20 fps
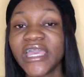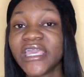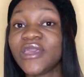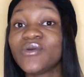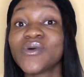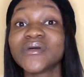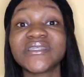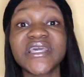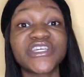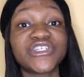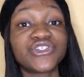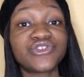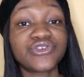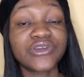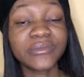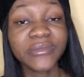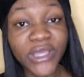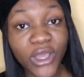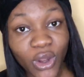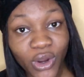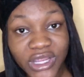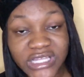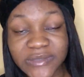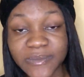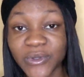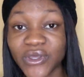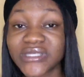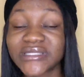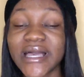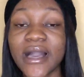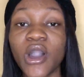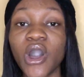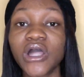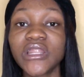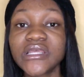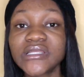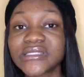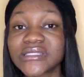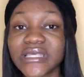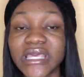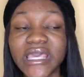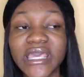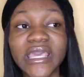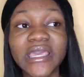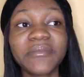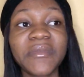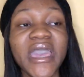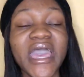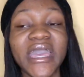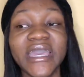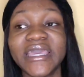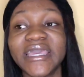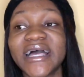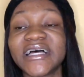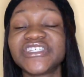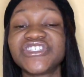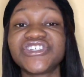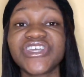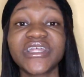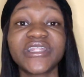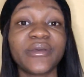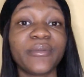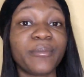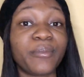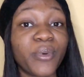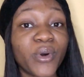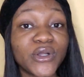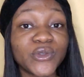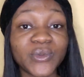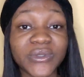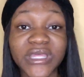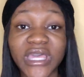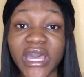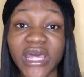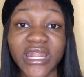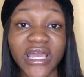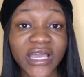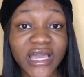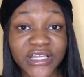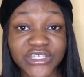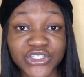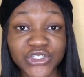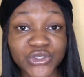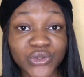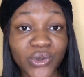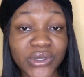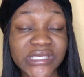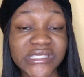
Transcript: He was extremely hurt because, according to him, he has shared a bond with Kanaga Jr.